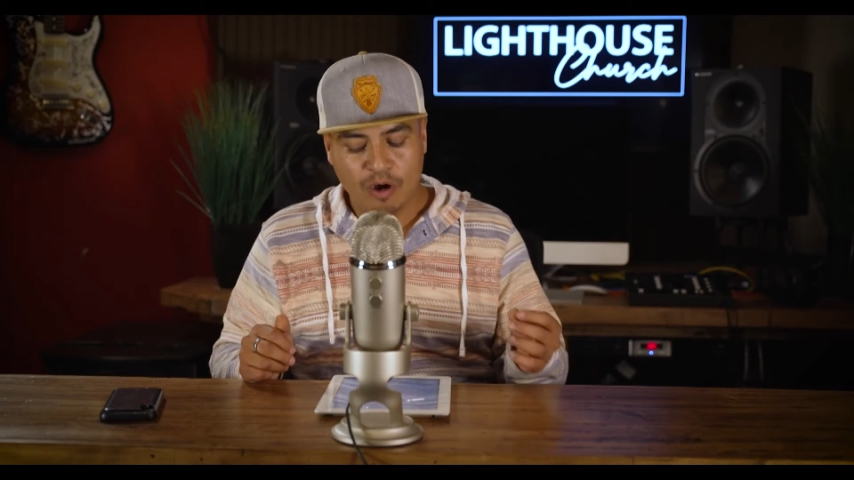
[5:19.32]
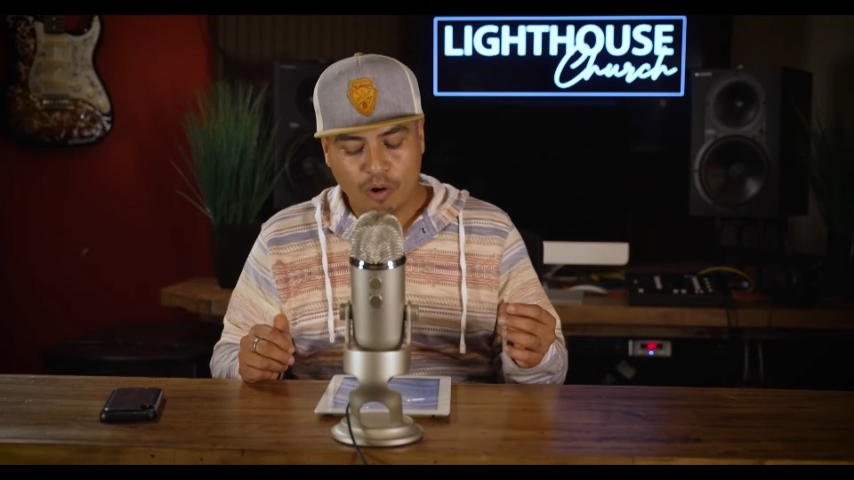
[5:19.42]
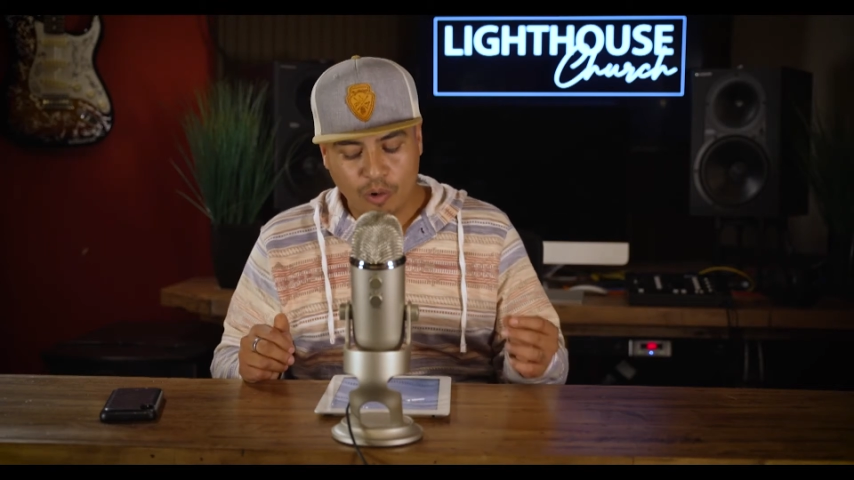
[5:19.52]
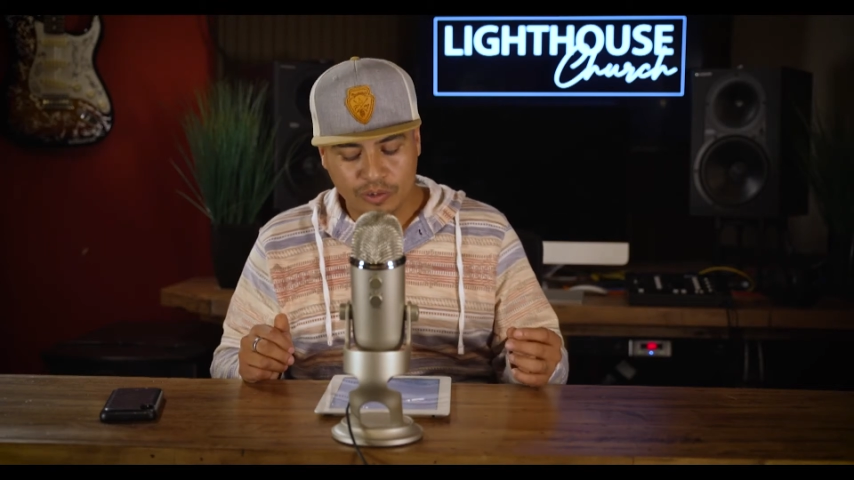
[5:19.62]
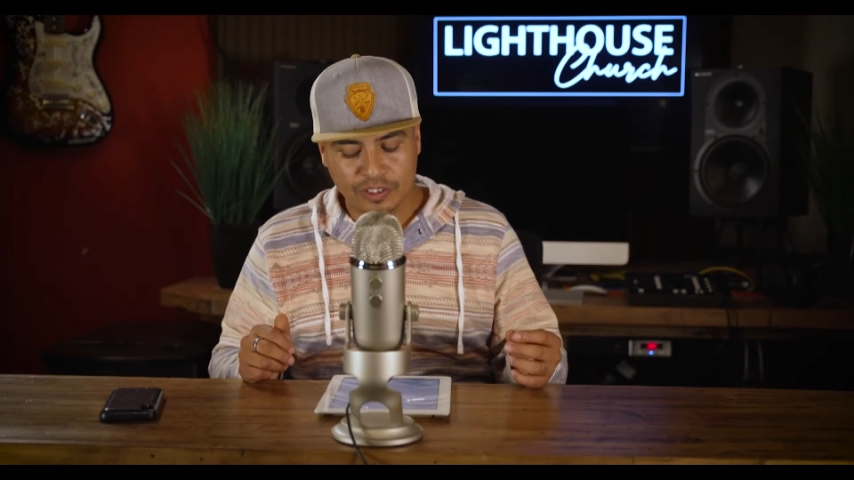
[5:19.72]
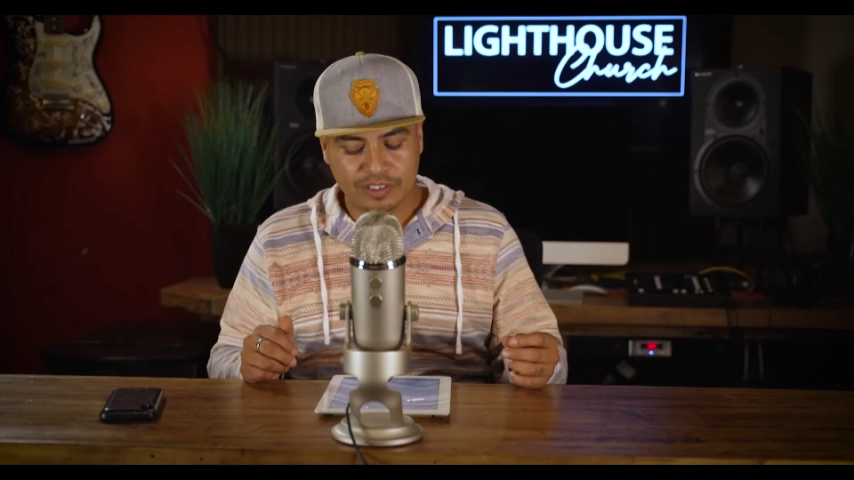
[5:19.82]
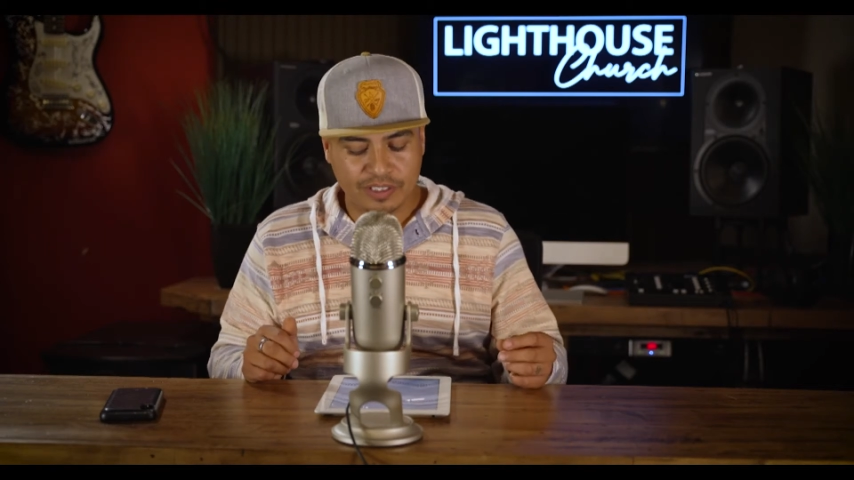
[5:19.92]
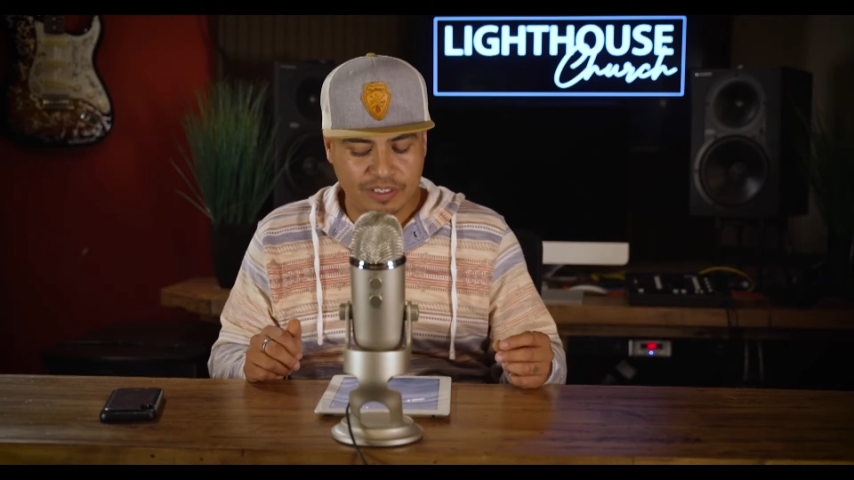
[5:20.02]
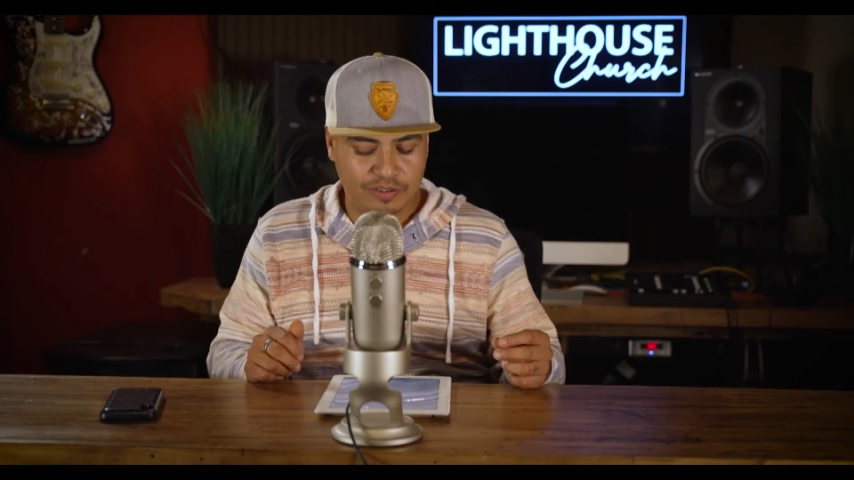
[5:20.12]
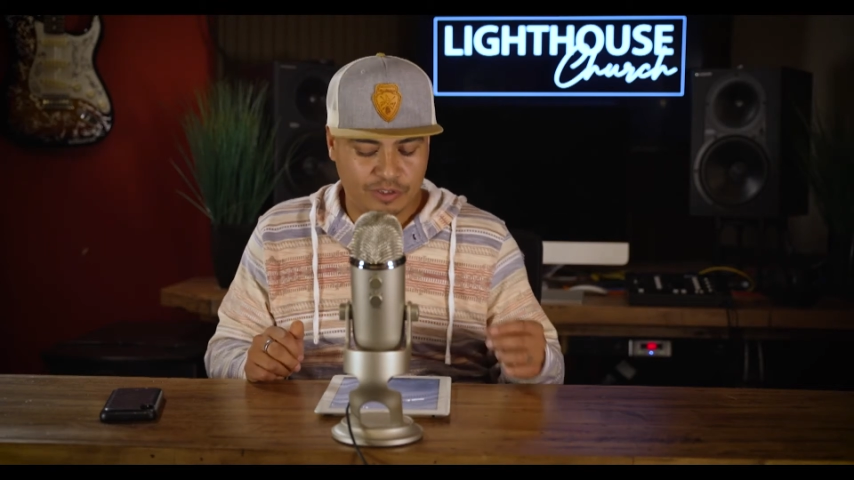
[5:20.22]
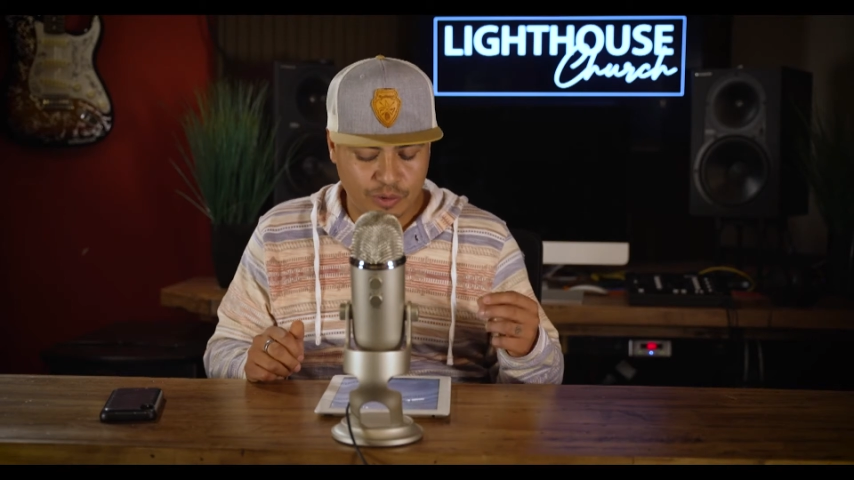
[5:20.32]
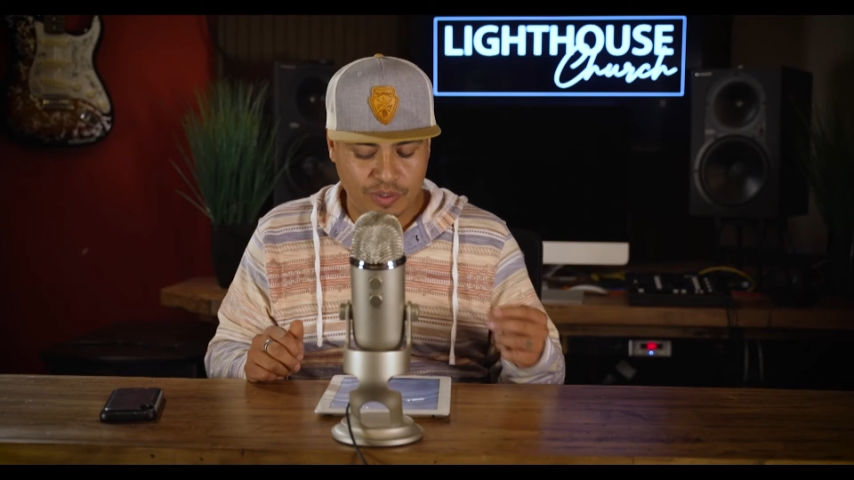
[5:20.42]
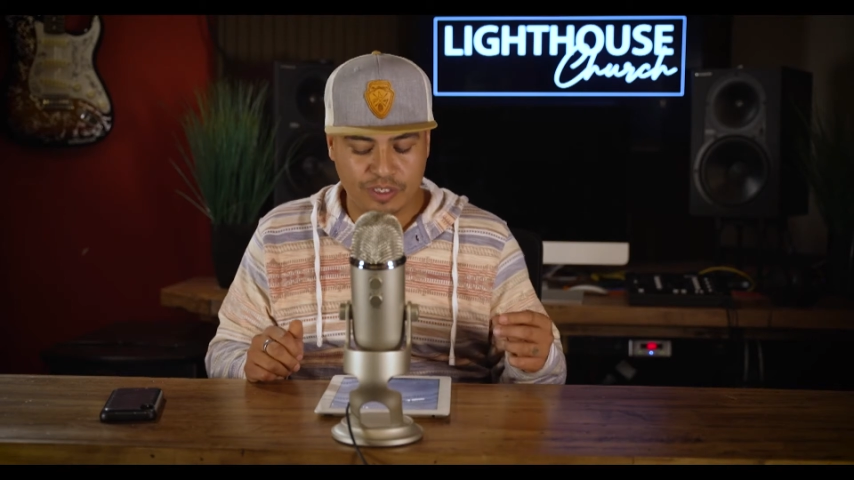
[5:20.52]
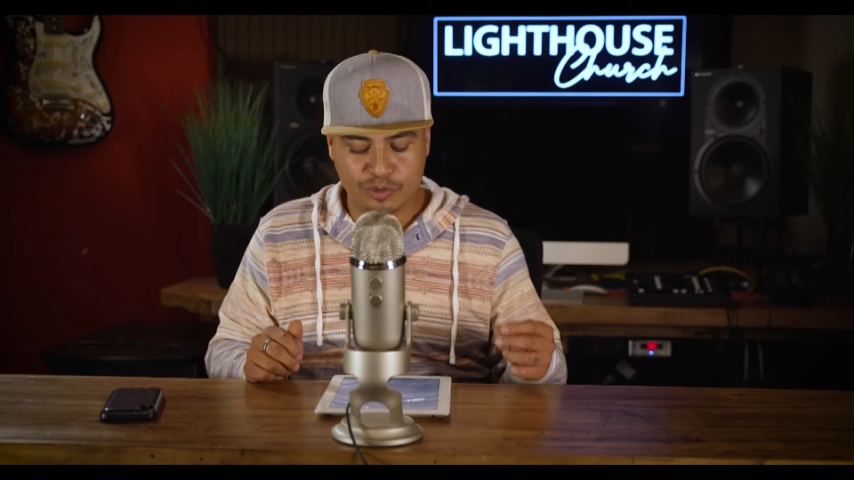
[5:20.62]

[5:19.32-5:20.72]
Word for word: holding to the, to the